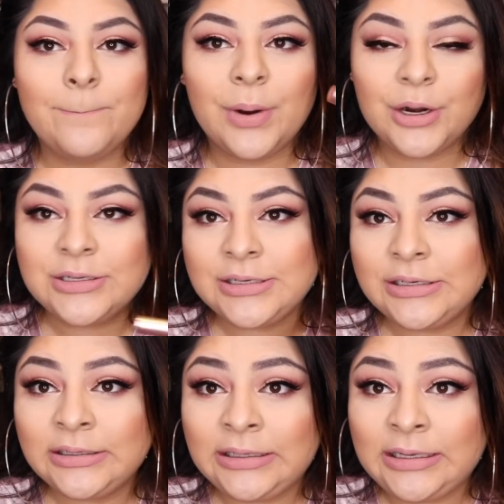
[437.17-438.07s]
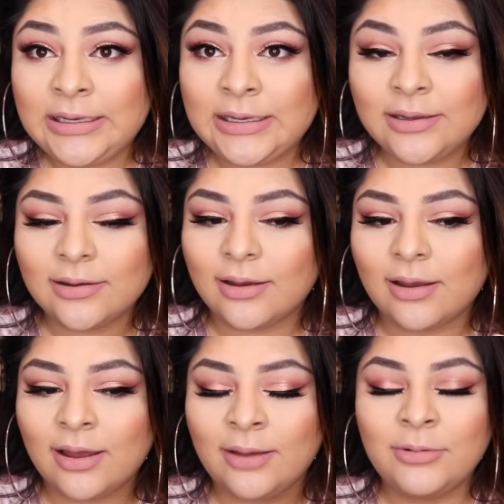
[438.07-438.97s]
Personally,
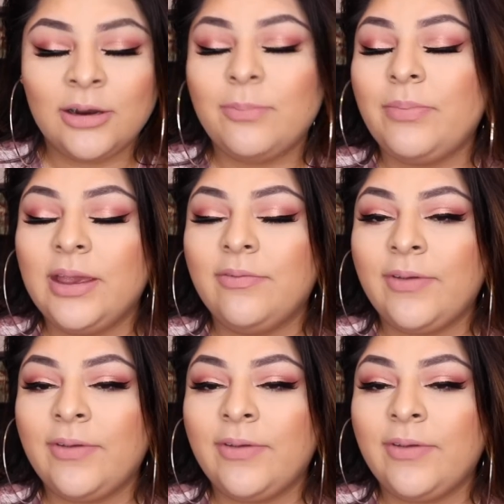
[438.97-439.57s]
I'm not a big